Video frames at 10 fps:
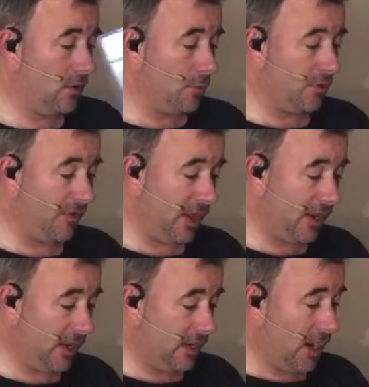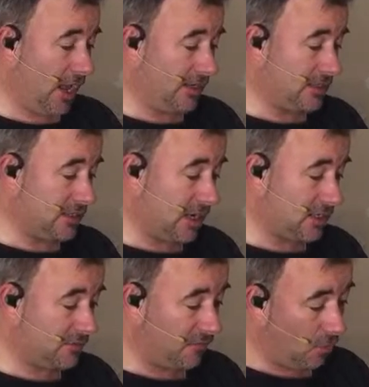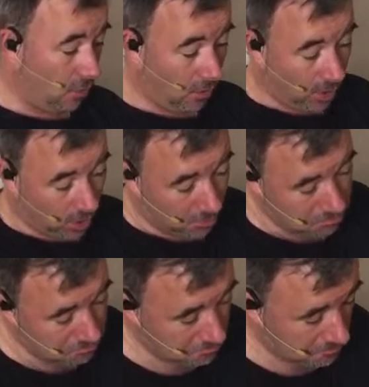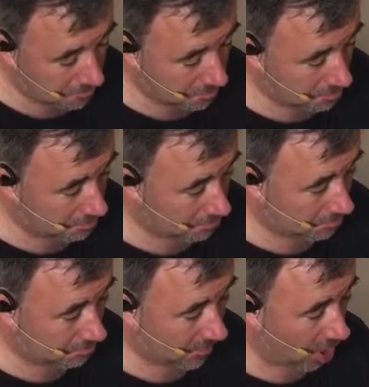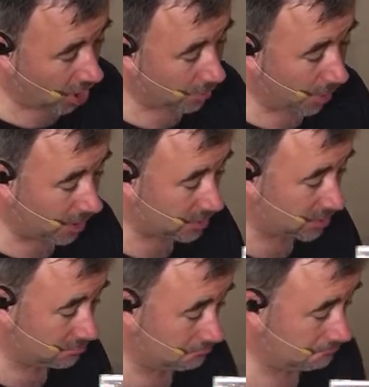But if I can get a 9.6 for $100